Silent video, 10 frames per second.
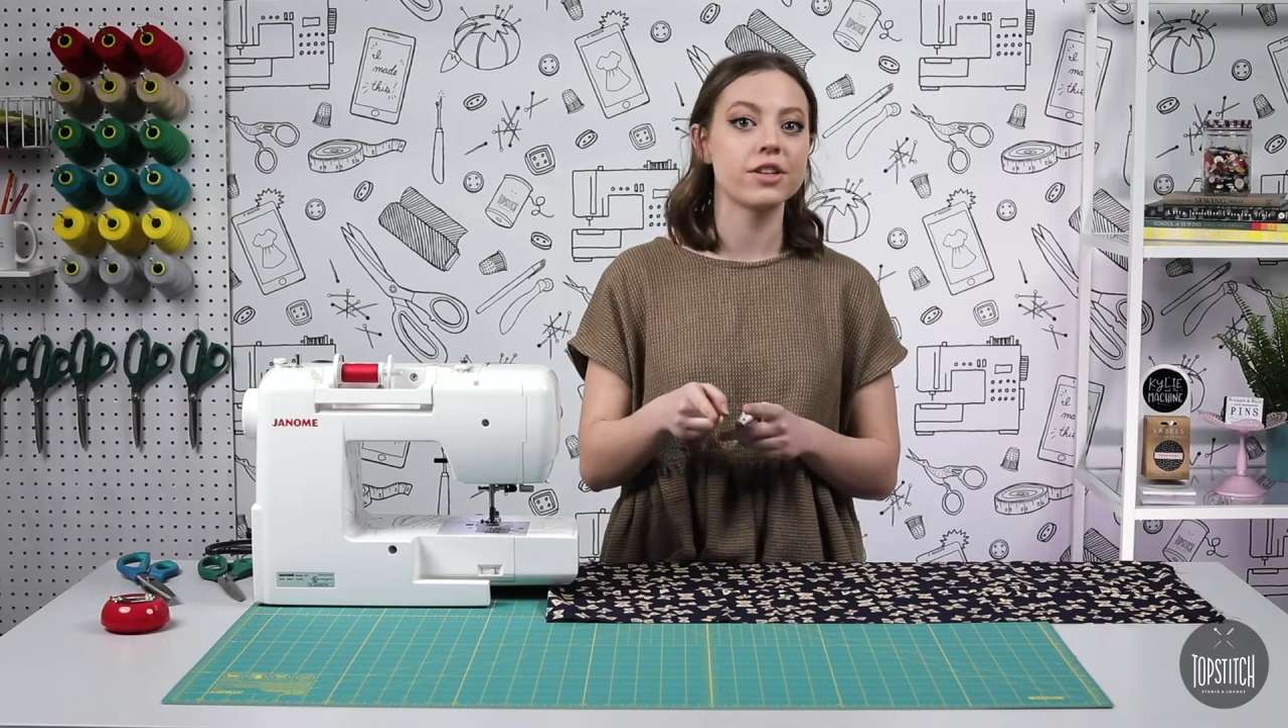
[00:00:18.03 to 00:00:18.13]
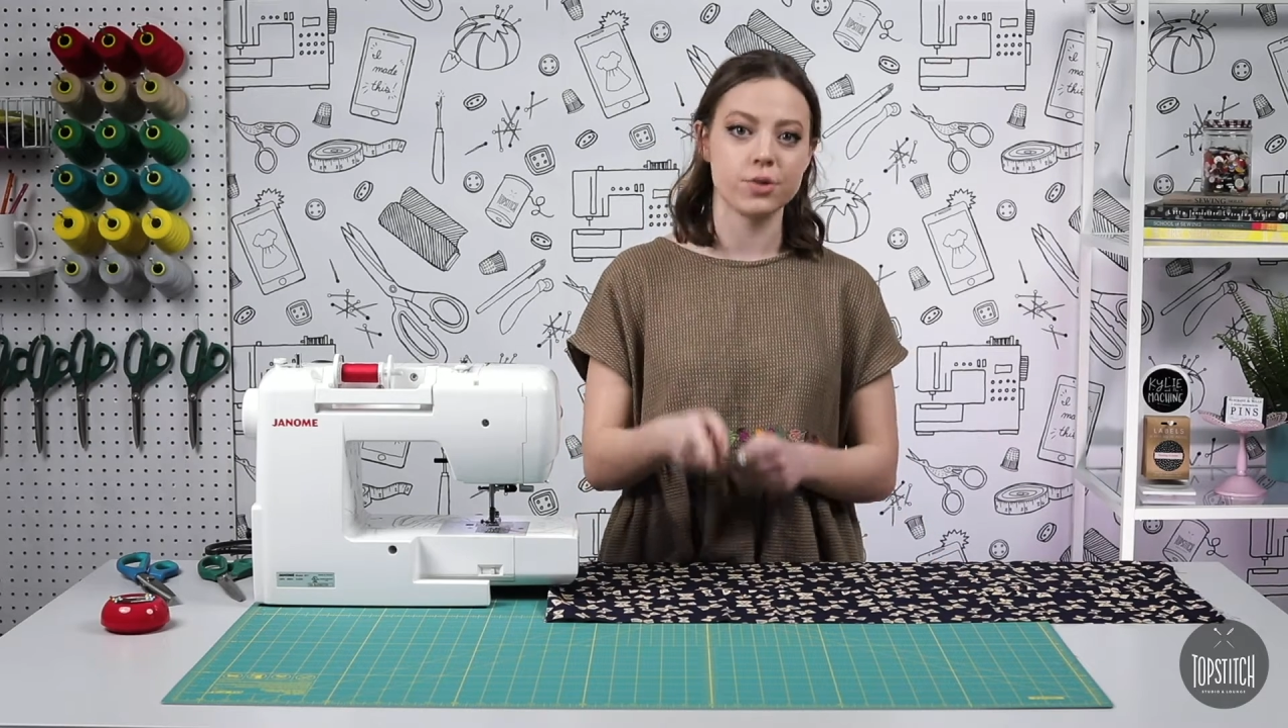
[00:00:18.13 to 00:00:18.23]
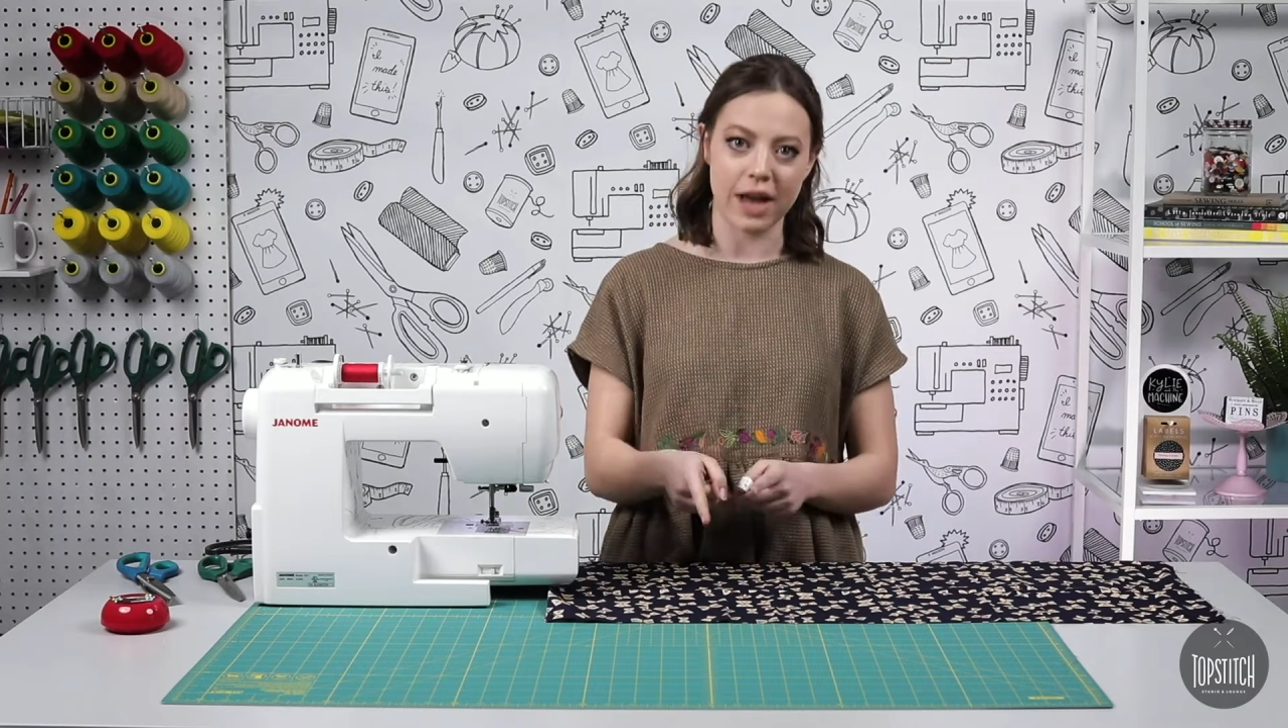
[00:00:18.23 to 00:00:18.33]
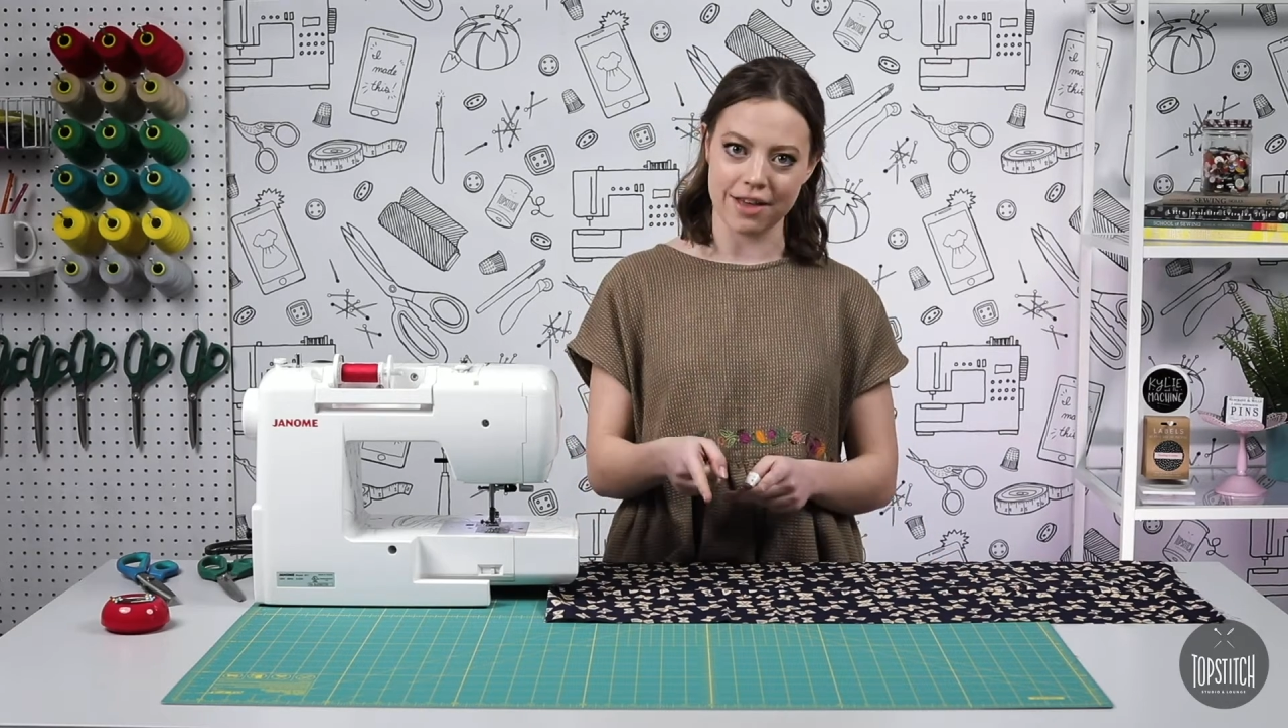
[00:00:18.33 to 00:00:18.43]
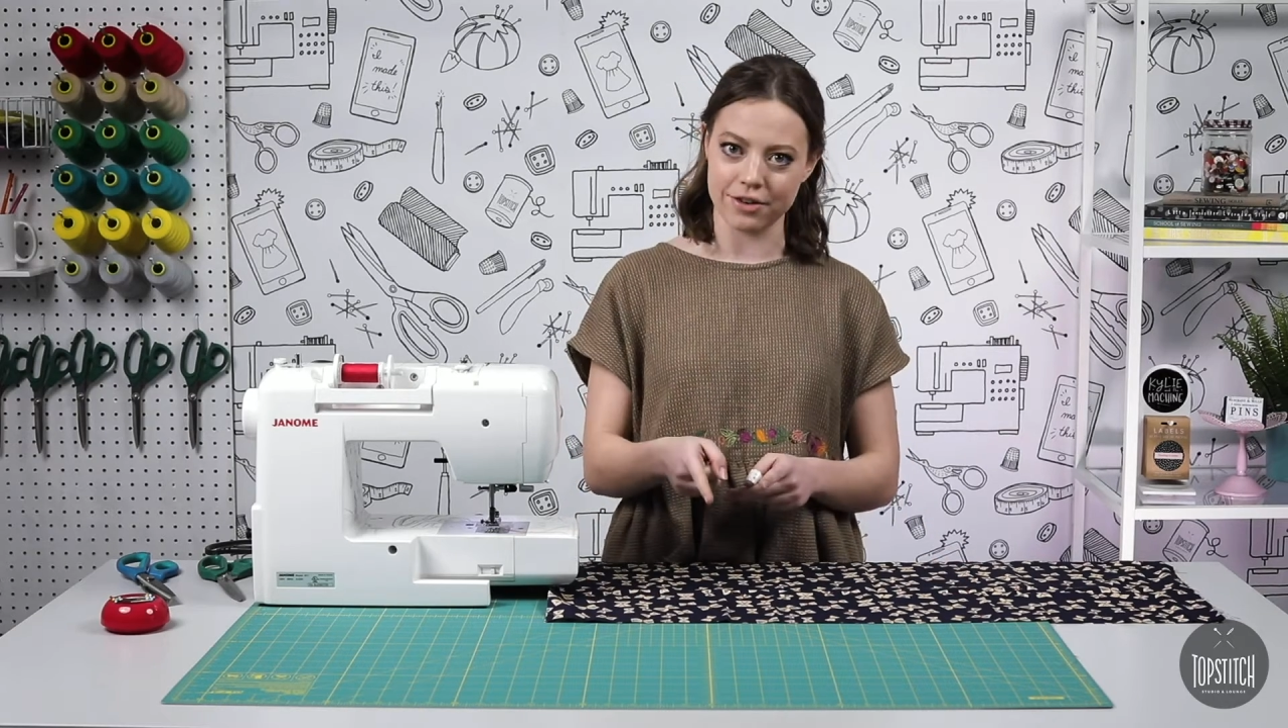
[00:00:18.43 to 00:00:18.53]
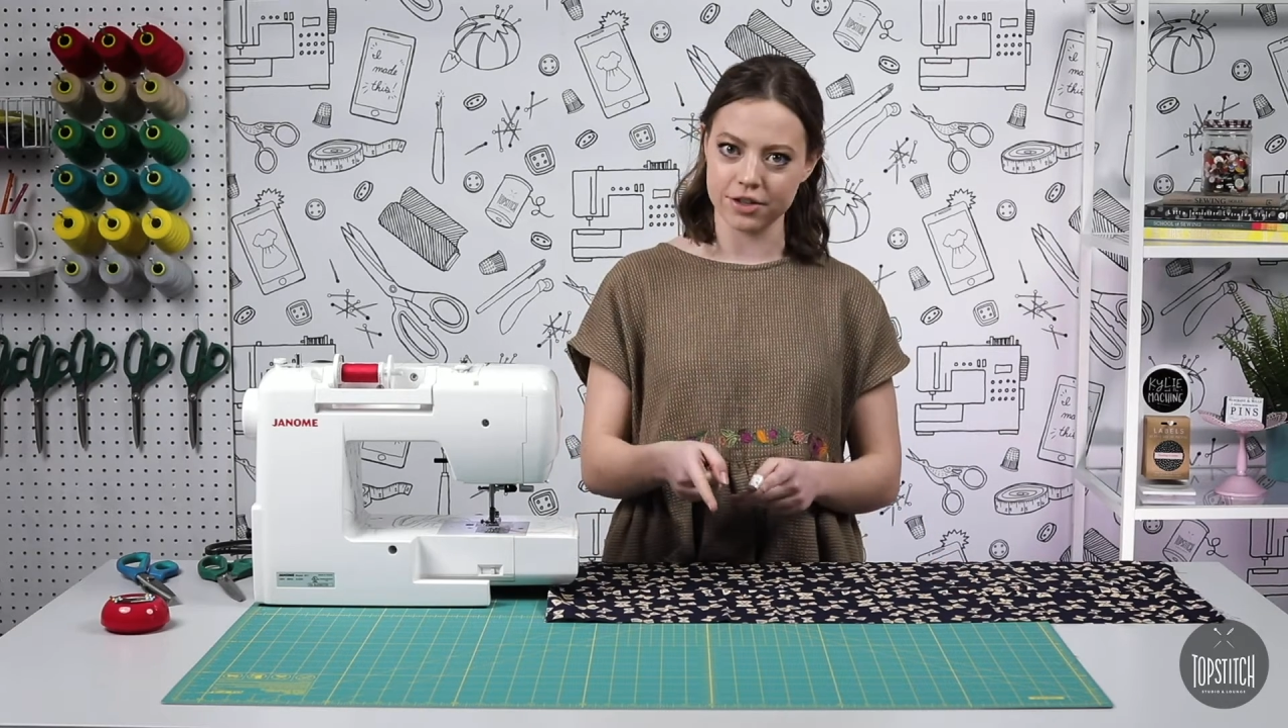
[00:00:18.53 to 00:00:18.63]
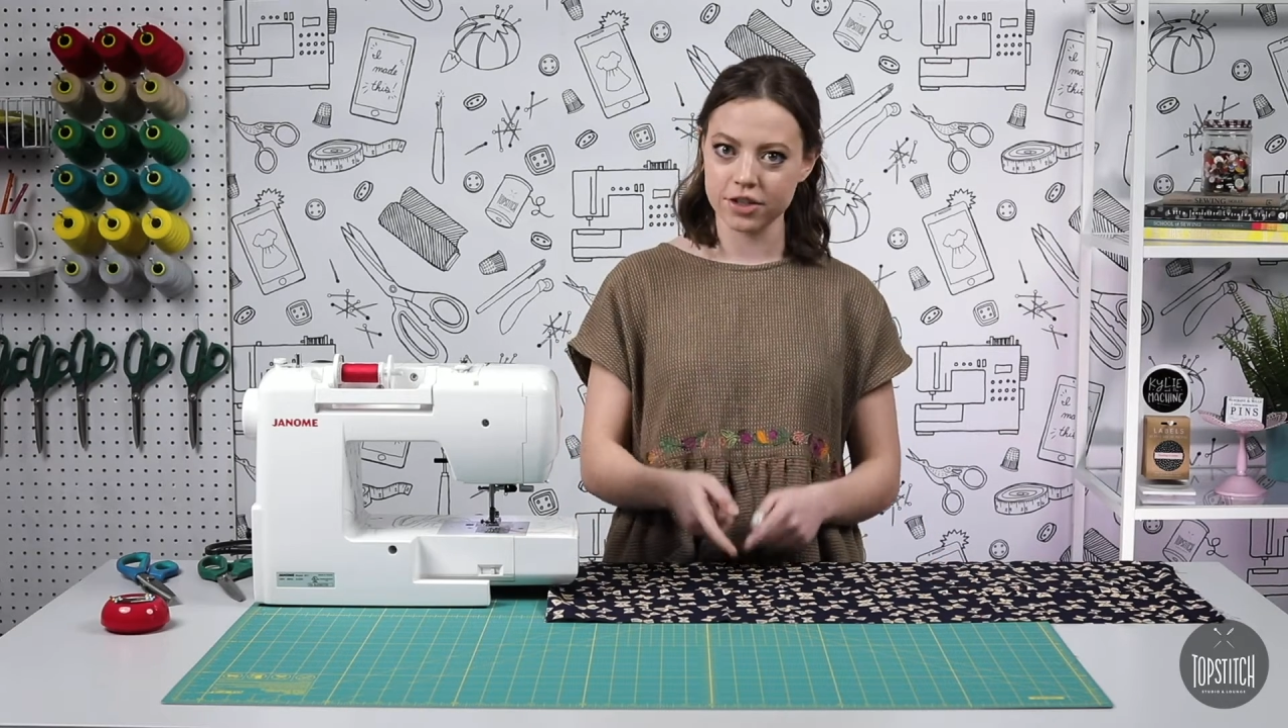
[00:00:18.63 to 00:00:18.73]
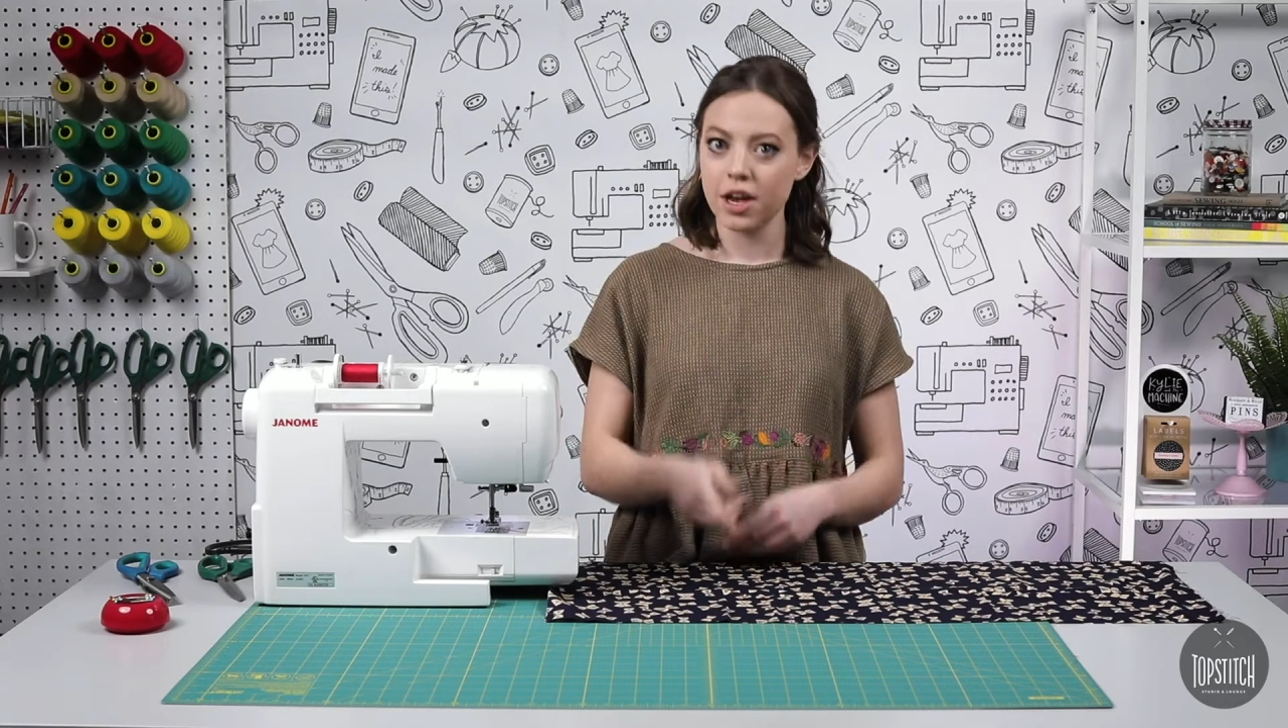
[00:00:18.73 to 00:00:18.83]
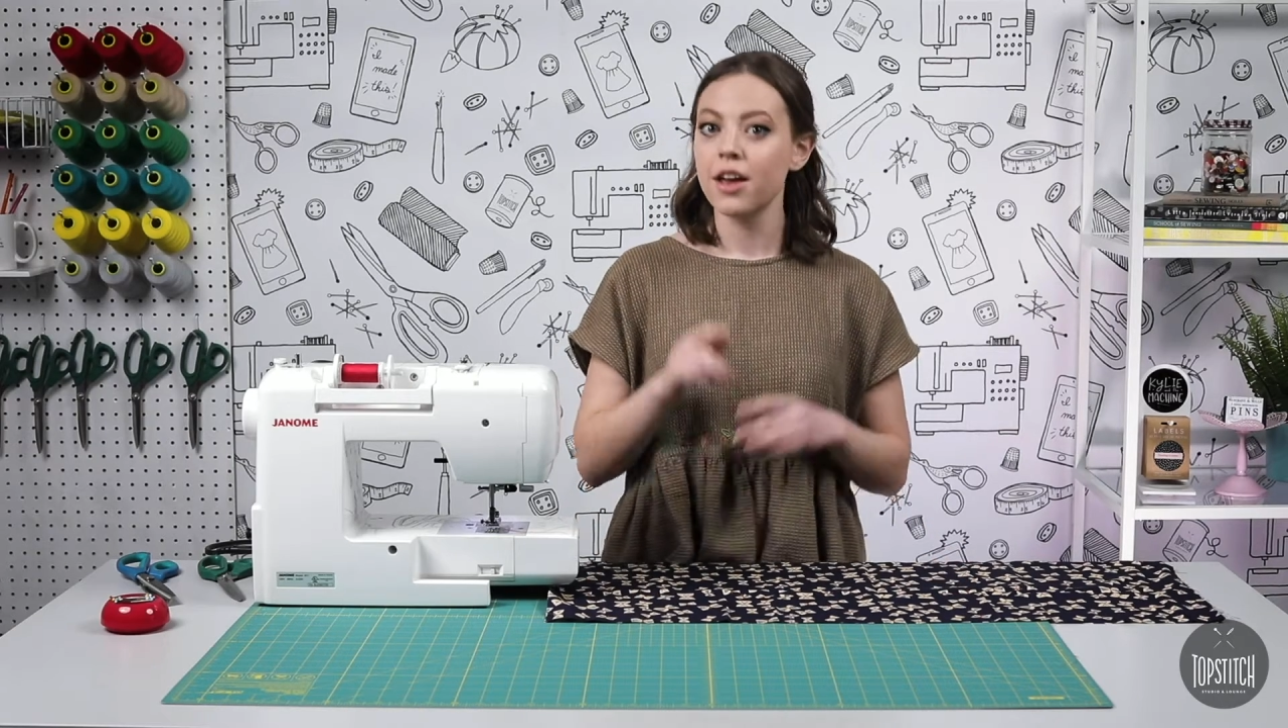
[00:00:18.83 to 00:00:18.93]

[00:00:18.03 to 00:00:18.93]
do gathers.